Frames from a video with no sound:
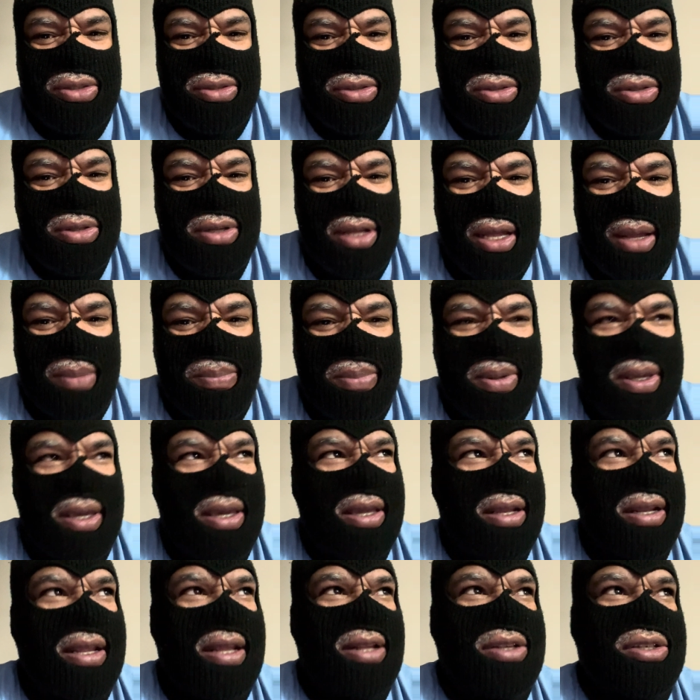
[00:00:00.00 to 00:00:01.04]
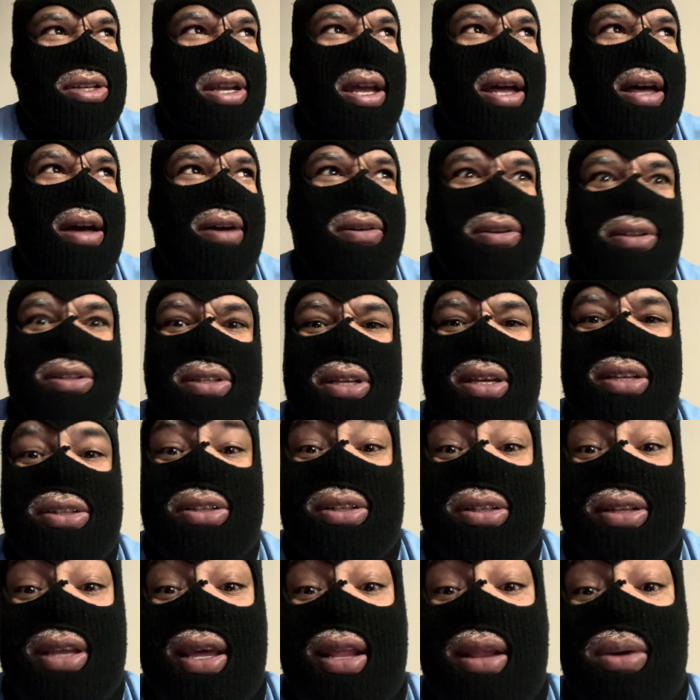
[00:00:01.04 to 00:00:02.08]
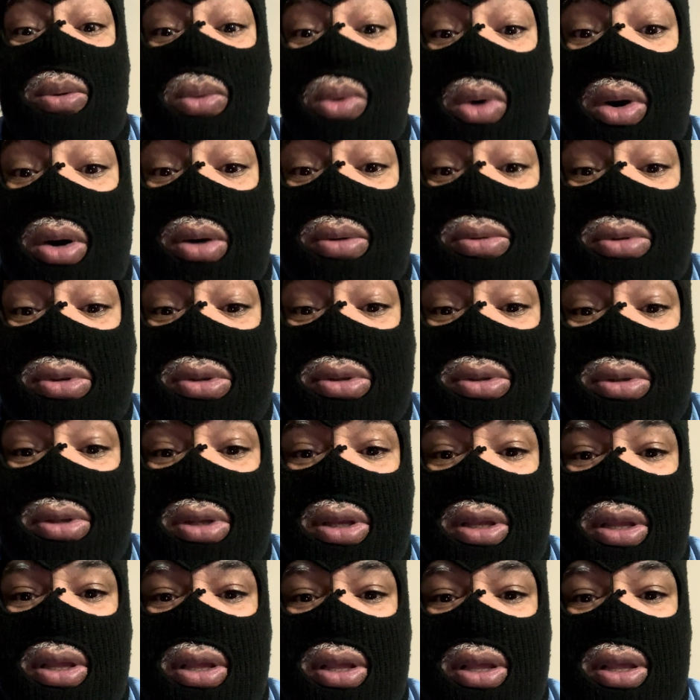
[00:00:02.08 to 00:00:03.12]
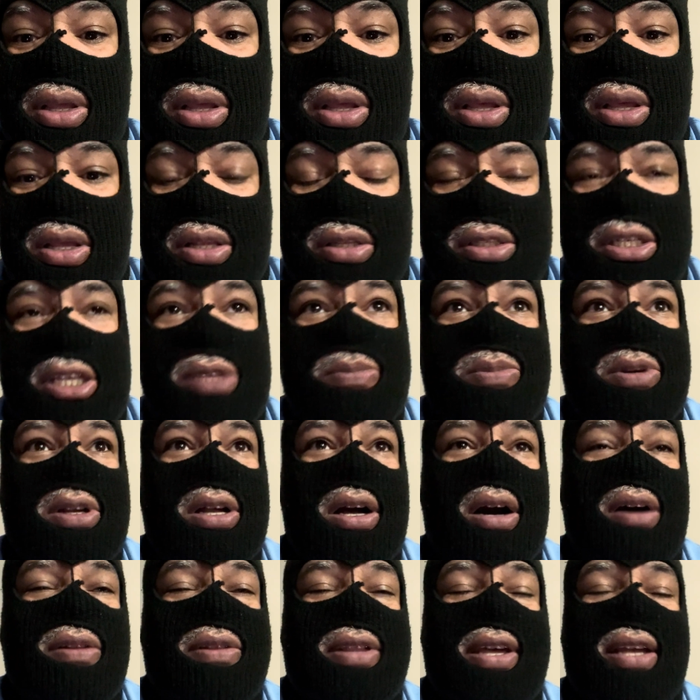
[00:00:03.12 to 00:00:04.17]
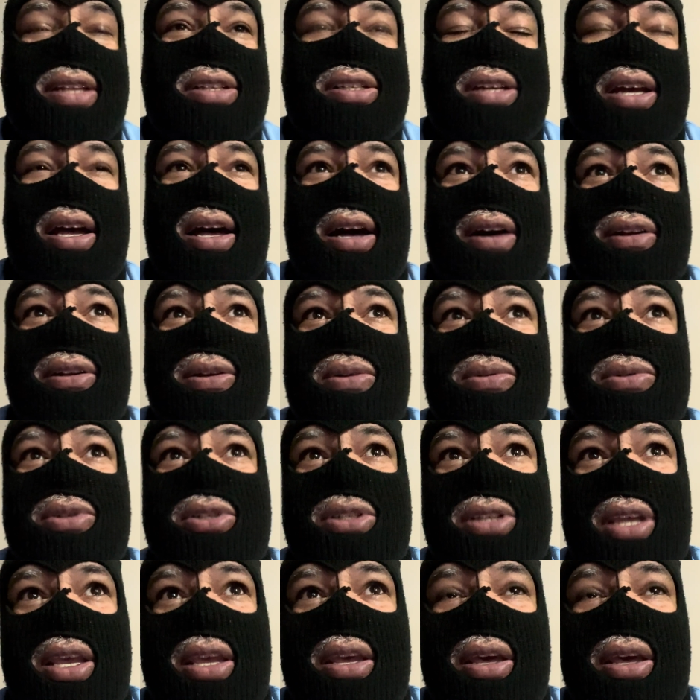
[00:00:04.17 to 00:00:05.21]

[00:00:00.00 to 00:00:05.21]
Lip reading: you're not paying that child the attention that it wants. Just because that child don't say,